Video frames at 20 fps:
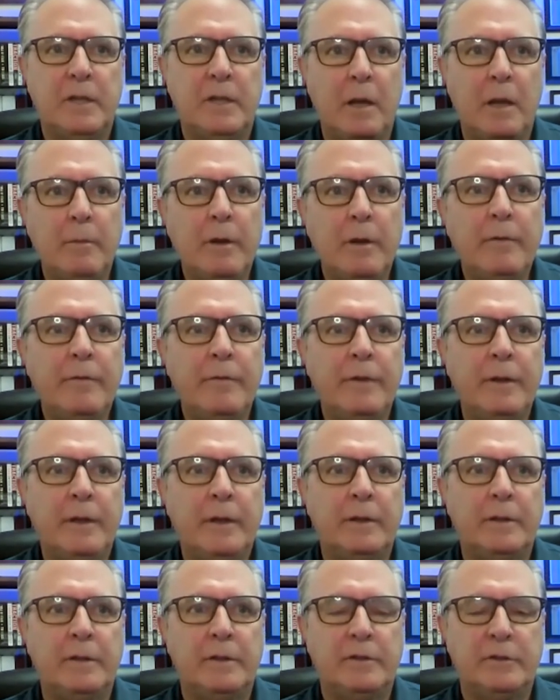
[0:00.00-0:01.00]
Some of
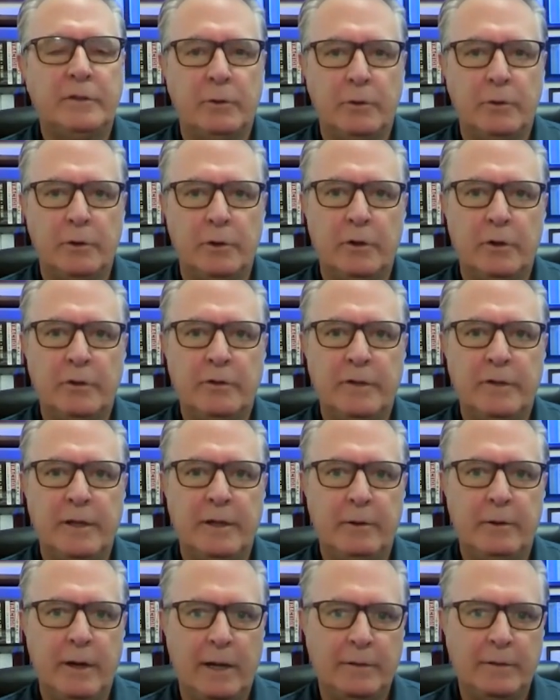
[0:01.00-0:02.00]
the suitors
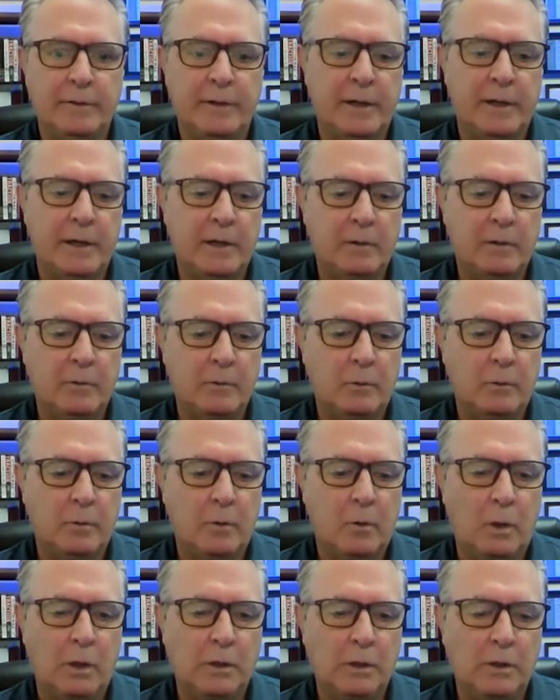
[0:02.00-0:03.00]
that are out there
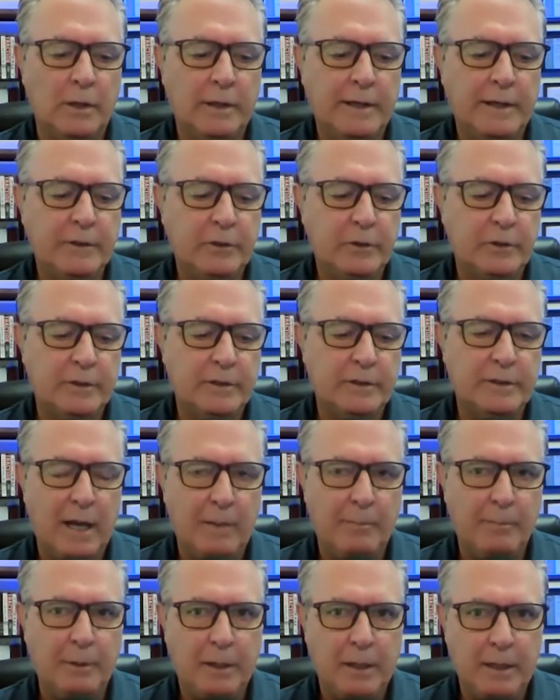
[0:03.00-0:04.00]
will look at your
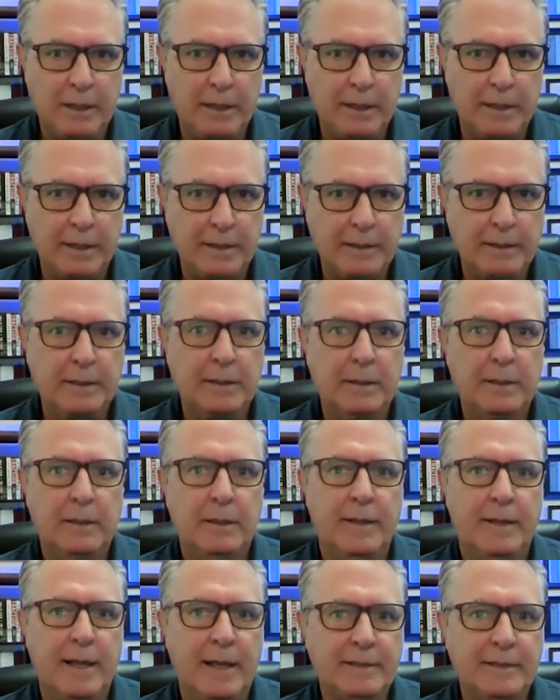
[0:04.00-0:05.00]
top line,
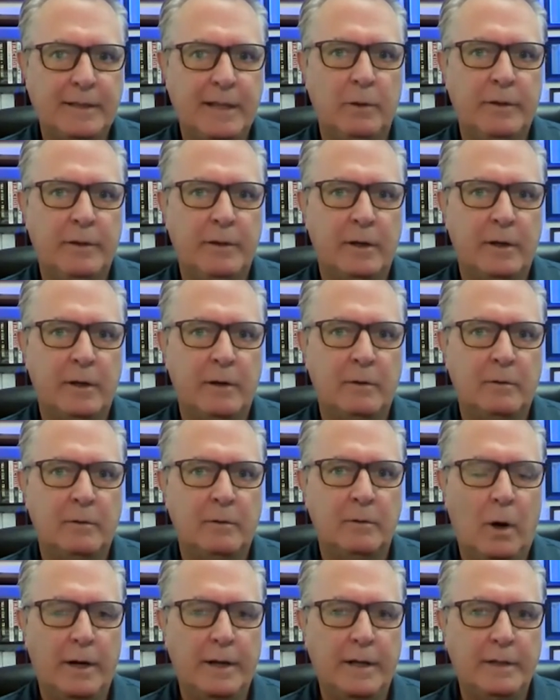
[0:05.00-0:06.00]
and that's what they're
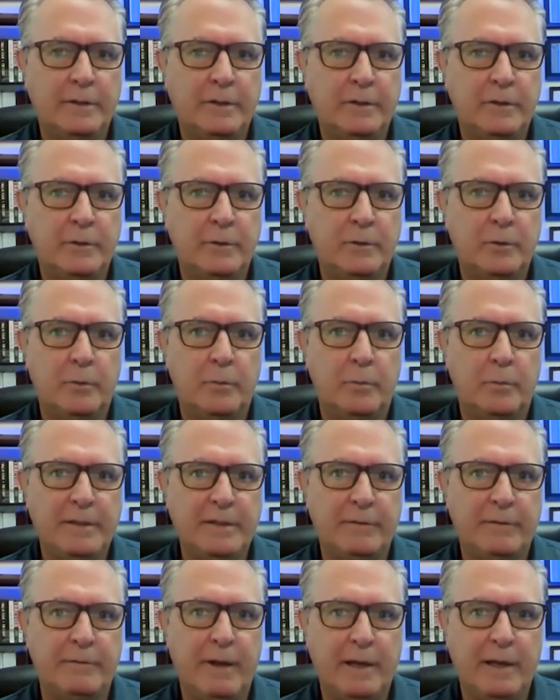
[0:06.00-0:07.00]
wanting to
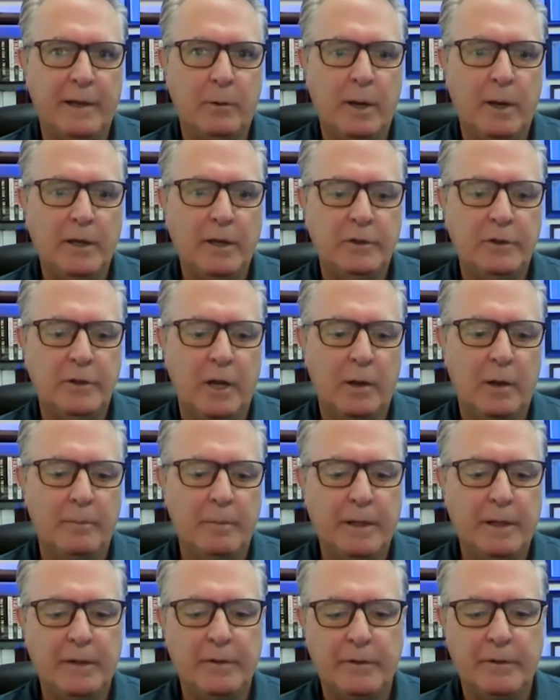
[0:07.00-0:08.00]
base the valuation on,
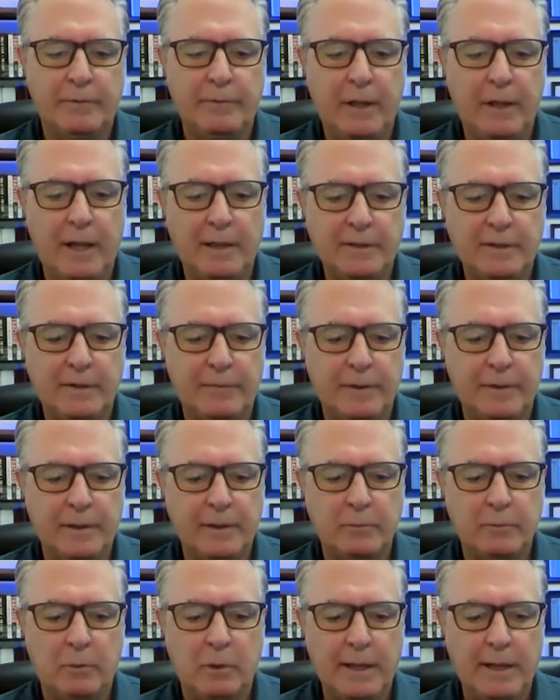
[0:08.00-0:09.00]
because the philosophy
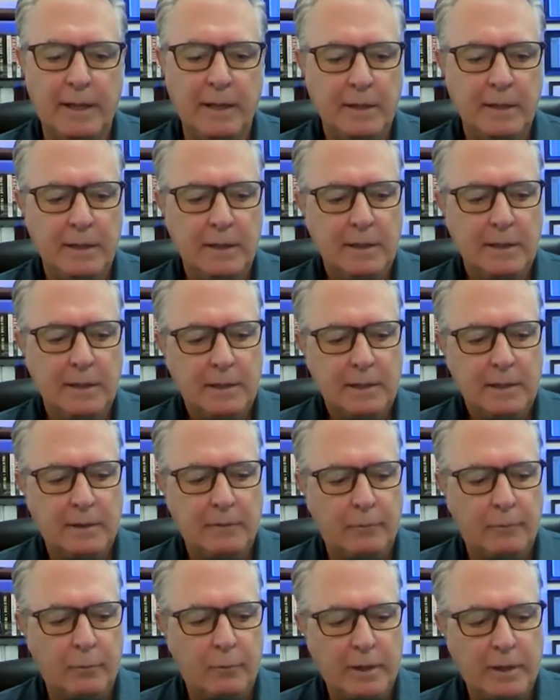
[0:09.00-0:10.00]
is, hey,
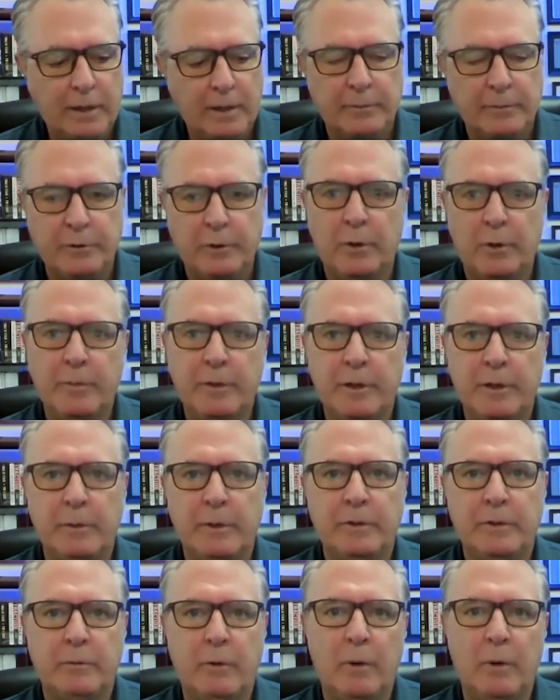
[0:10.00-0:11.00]
if we absorb you
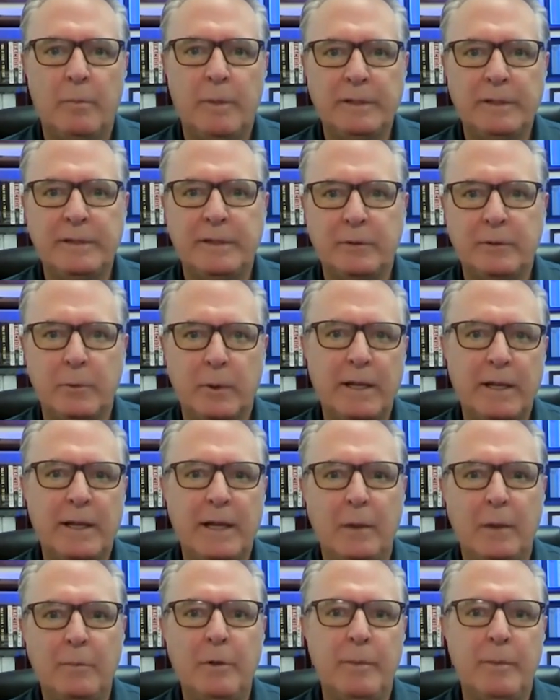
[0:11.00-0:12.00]
into our business, we can
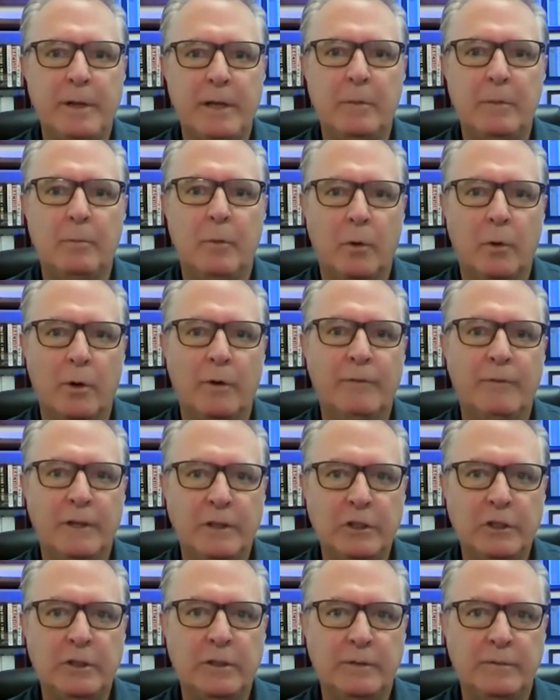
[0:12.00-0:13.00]
help you become more
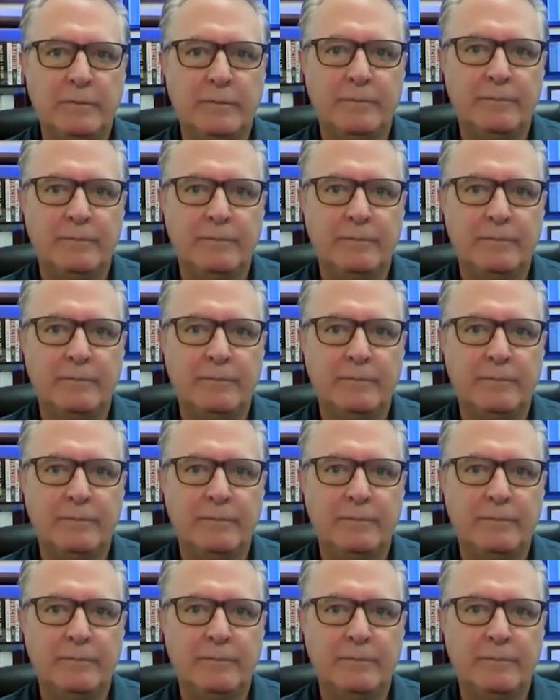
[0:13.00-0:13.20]
efficient.